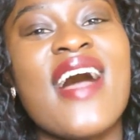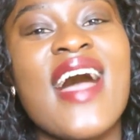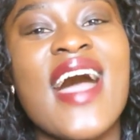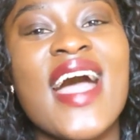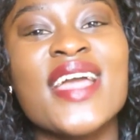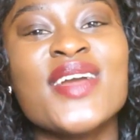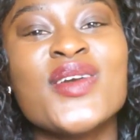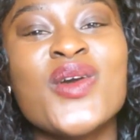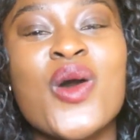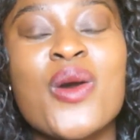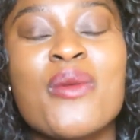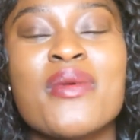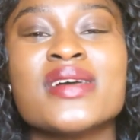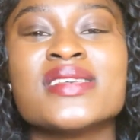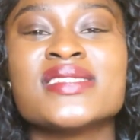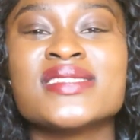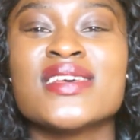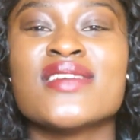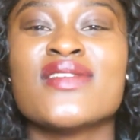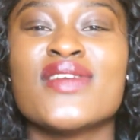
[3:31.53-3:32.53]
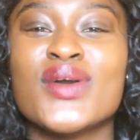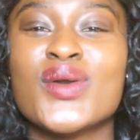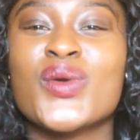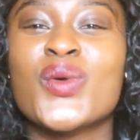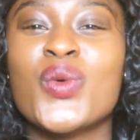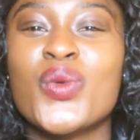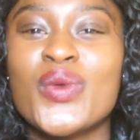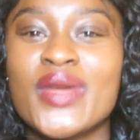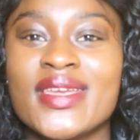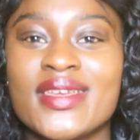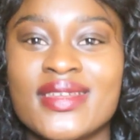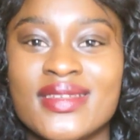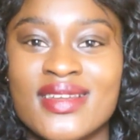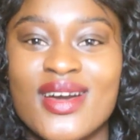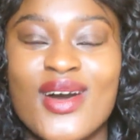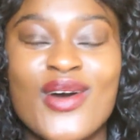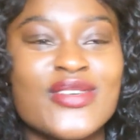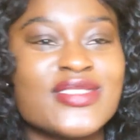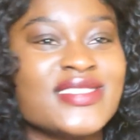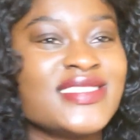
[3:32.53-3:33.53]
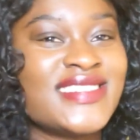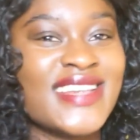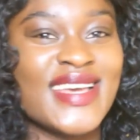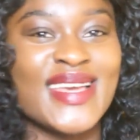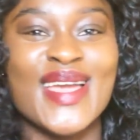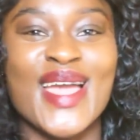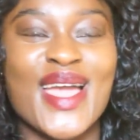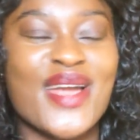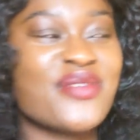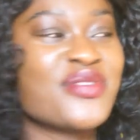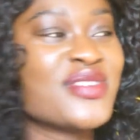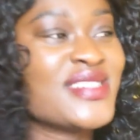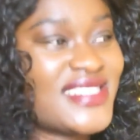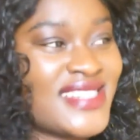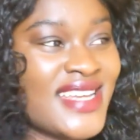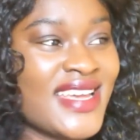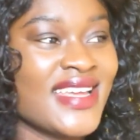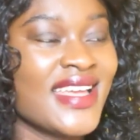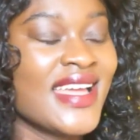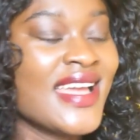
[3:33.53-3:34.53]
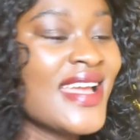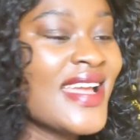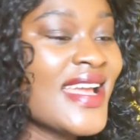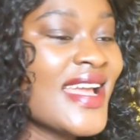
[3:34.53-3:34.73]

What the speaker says: I call myself a queen all day, every day,